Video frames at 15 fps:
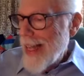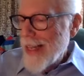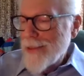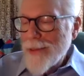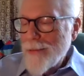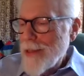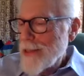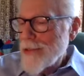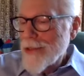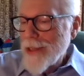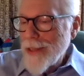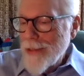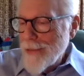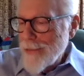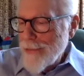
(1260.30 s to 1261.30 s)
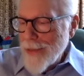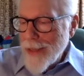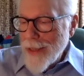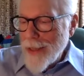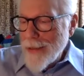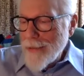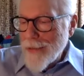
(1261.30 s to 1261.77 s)
at the risk of,
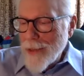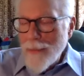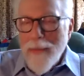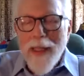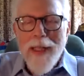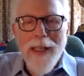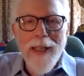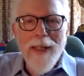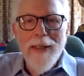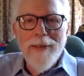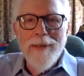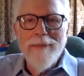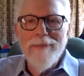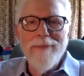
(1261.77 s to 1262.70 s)
of committing a